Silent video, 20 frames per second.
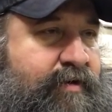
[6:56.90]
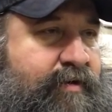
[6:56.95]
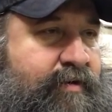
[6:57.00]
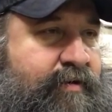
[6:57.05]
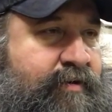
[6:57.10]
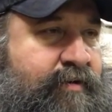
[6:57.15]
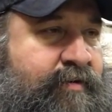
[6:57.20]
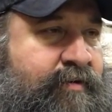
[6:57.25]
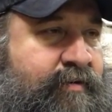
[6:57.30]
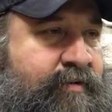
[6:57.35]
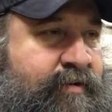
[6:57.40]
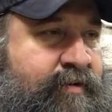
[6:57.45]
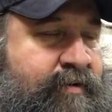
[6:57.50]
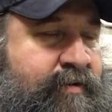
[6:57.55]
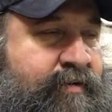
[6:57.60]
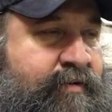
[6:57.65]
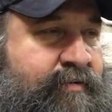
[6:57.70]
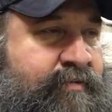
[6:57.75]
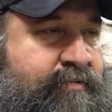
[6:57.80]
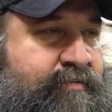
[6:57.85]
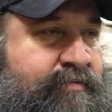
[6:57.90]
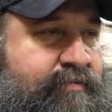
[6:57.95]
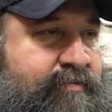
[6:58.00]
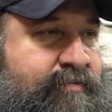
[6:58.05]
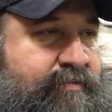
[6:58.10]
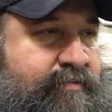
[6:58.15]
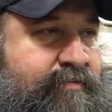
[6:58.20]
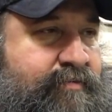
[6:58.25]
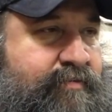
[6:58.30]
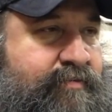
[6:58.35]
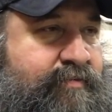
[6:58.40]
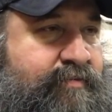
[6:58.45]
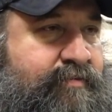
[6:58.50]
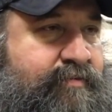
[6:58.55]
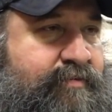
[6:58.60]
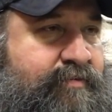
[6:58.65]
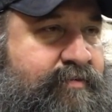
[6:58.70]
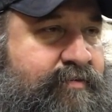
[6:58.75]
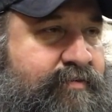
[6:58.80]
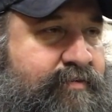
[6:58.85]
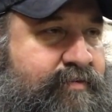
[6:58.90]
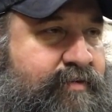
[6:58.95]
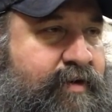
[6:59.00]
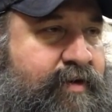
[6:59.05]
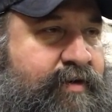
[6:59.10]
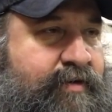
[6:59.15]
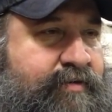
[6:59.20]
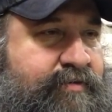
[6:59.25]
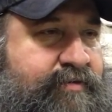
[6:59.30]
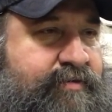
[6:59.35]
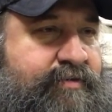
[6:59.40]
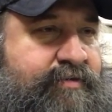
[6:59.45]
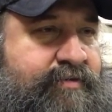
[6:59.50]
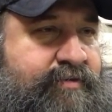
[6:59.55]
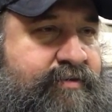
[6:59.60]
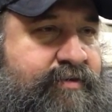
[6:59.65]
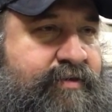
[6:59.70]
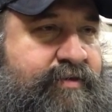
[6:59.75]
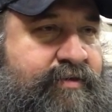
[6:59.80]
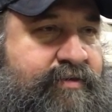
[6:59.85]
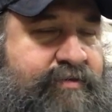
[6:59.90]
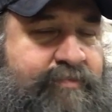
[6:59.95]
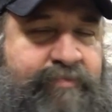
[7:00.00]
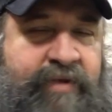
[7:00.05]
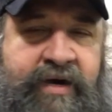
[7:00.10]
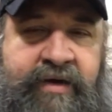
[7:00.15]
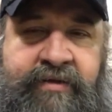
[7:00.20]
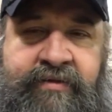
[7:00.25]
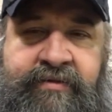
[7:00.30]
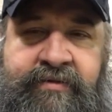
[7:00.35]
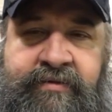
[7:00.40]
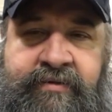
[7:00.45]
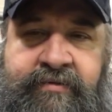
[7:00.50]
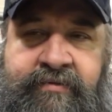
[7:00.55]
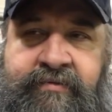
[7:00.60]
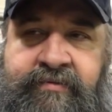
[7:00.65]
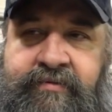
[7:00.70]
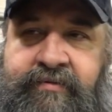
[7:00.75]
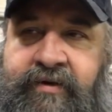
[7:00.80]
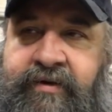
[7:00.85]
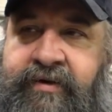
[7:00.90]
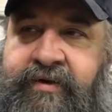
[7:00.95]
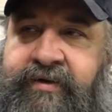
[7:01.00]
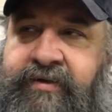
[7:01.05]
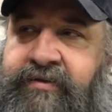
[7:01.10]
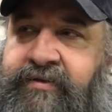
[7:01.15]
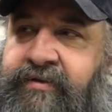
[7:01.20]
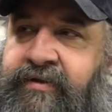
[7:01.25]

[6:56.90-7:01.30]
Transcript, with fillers: And uh, yeah, it's just yeah, it's balancing, trying to get